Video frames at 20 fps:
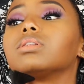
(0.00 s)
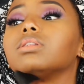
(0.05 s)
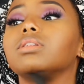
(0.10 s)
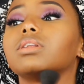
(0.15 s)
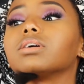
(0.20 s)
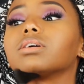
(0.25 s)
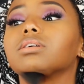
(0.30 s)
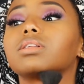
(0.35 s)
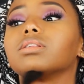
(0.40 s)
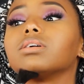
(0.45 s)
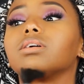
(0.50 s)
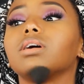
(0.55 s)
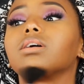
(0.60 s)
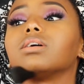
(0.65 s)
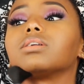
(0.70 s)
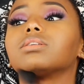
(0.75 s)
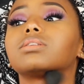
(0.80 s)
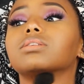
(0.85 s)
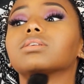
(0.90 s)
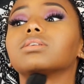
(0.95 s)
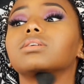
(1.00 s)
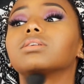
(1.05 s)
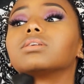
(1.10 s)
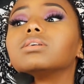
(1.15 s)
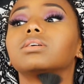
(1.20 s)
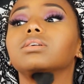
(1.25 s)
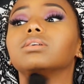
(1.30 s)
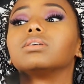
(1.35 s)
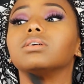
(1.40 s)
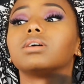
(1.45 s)
like that
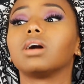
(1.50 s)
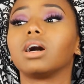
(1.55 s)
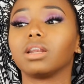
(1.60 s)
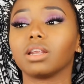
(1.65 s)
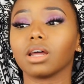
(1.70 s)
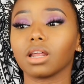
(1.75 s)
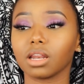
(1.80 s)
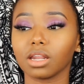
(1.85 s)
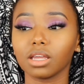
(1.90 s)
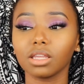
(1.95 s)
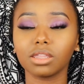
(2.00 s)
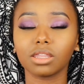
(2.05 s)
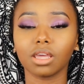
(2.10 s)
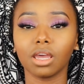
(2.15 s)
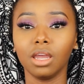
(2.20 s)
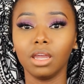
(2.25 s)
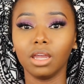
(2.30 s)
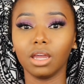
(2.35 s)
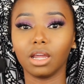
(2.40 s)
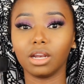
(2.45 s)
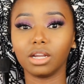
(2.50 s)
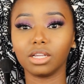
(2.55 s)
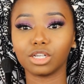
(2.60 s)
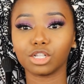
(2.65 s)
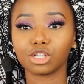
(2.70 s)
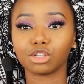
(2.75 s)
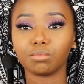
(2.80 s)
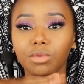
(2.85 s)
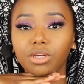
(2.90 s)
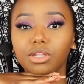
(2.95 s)
underneath, and it
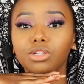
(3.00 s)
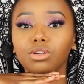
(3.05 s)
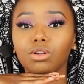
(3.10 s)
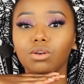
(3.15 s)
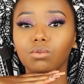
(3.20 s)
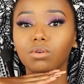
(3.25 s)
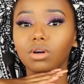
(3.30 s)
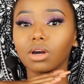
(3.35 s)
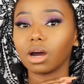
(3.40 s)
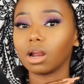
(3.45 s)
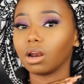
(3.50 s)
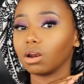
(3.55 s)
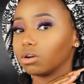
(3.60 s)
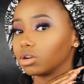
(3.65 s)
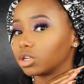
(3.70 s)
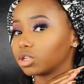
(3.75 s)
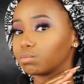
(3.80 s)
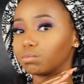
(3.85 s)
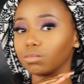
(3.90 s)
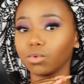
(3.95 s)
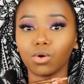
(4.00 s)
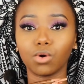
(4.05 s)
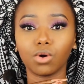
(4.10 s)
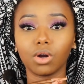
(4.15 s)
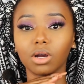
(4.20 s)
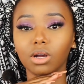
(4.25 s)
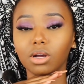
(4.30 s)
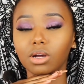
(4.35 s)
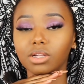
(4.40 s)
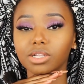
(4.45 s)
just makes you look a lot
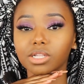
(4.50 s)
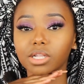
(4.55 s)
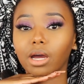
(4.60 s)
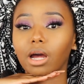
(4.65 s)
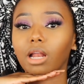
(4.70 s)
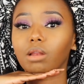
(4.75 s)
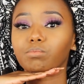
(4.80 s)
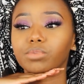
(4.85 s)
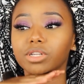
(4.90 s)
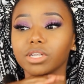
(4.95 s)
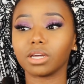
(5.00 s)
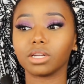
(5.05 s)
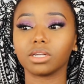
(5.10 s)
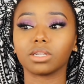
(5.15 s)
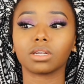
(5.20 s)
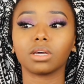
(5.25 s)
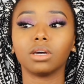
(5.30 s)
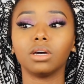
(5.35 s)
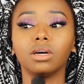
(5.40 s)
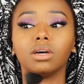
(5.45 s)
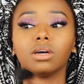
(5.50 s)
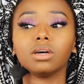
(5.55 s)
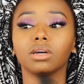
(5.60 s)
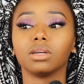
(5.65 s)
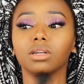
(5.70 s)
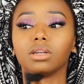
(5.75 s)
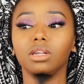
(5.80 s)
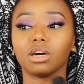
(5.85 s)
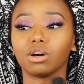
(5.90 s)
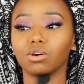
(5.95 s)
more sculpted
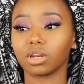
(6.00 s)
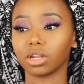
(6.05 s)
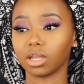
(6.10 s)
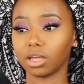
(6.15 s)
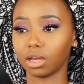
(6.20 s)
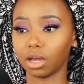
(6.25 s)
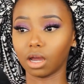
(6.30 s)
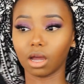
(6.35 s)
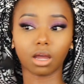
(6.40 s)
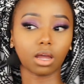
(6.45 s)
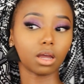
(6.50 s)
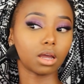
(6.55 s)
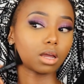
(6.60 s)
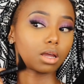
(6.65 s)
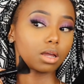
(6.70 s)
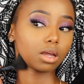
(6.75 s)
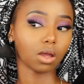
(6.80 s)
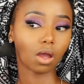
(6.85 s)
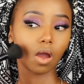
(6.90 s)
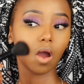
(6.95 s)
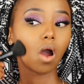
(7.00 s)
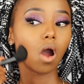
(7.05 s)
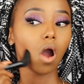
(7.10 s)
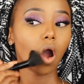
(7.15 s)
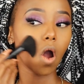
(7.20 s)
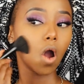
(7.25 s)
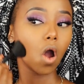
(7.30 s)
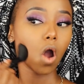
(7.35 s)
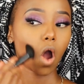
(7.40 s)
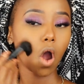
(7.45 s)
down here.
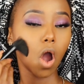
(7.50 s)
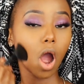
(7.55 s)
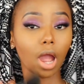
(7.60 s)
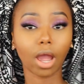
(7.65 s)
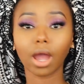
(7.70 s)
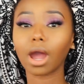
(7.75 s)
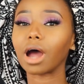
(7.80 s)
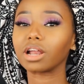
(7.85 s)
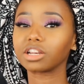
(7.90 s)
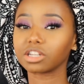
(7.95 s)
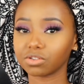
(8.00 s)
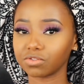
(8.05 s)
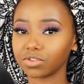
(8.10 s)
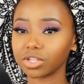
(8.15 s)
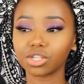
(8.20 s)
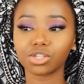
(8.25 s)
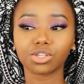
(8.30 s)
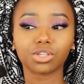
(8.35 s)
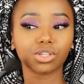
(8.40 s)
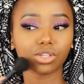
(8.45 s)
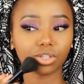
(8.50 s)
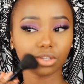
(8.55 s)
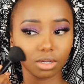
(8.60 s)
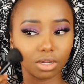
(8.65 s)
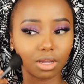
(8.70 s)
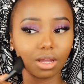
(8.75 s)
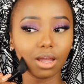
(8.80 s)
Catfish.